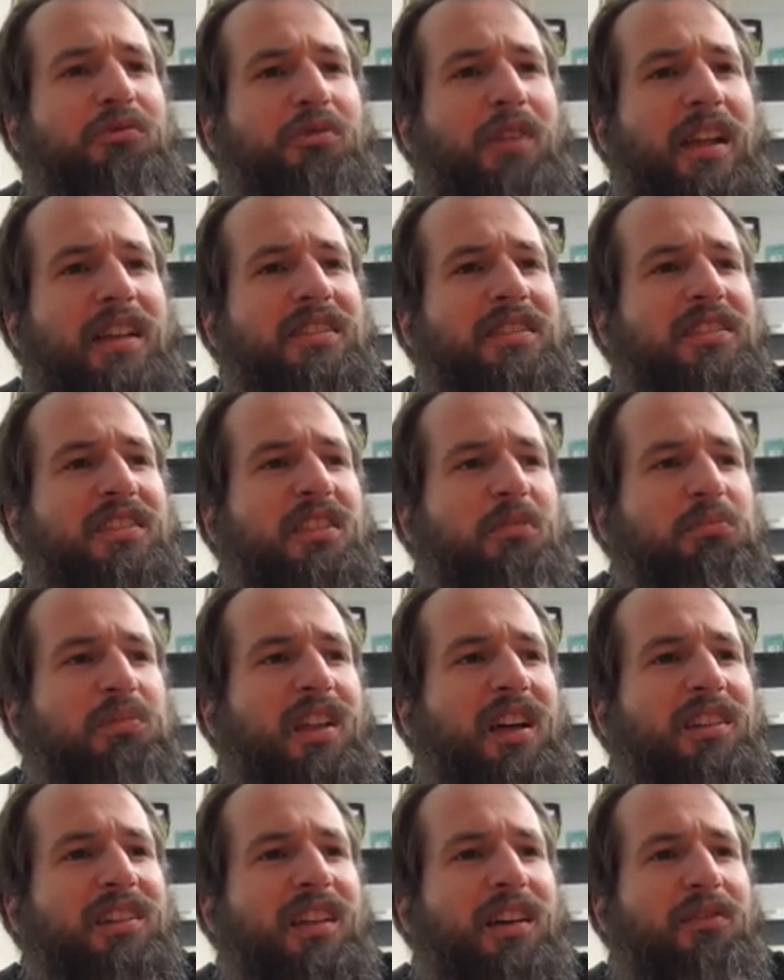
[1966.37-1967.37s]
raises the
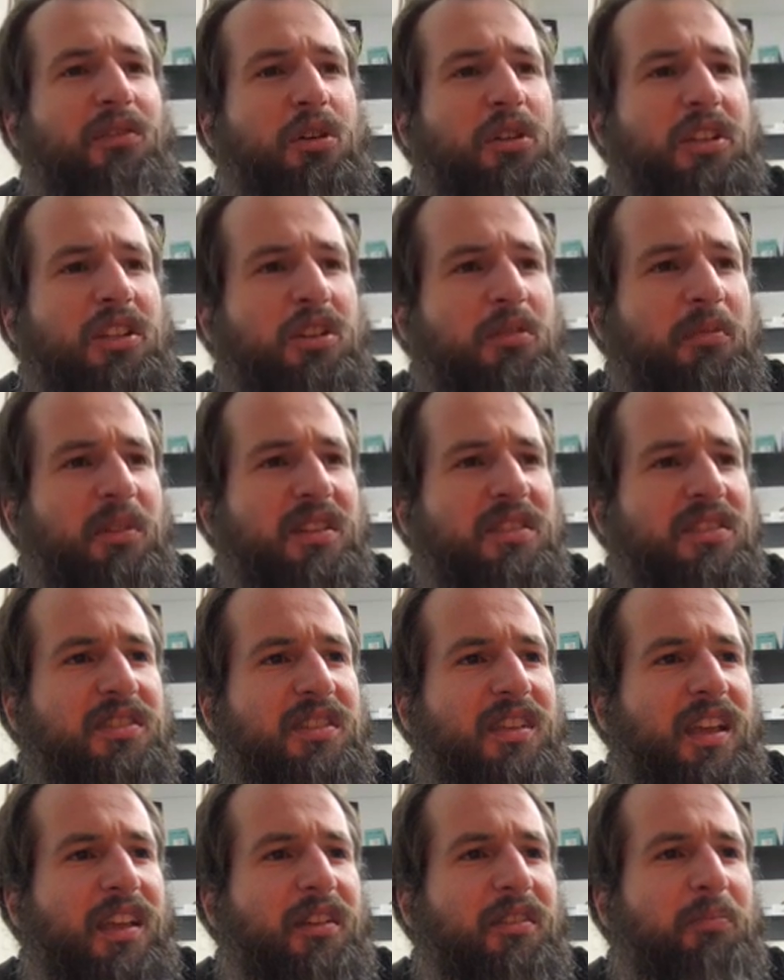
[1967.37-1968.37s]
blood level in
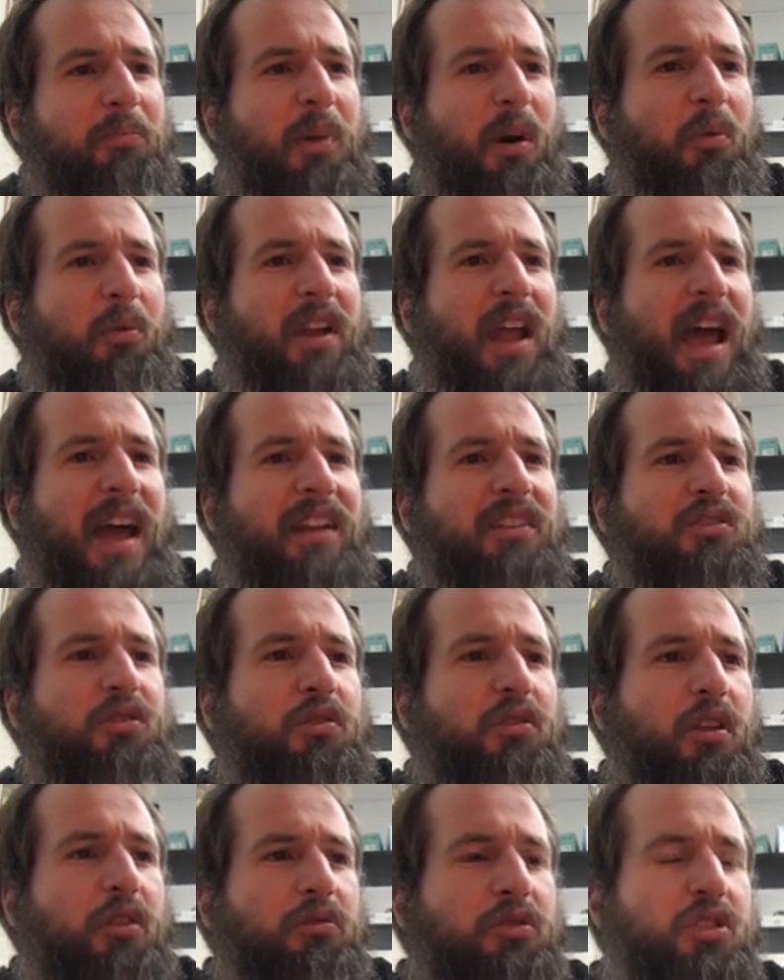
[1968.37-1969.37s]
humans, but when added
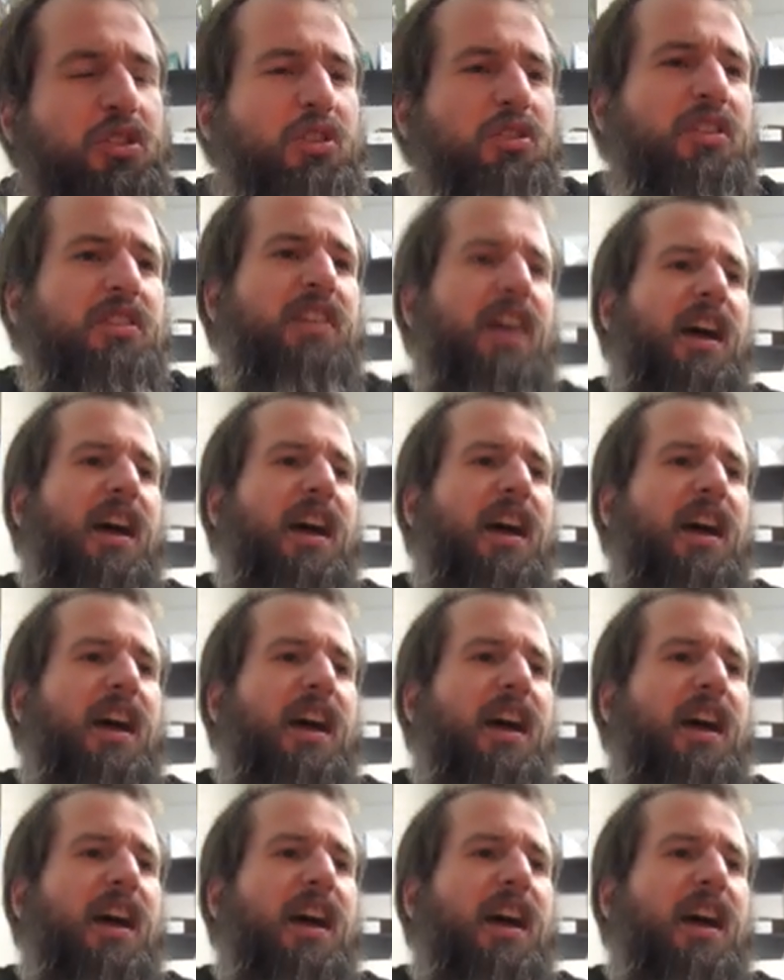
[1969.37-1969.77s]
to an unrestricted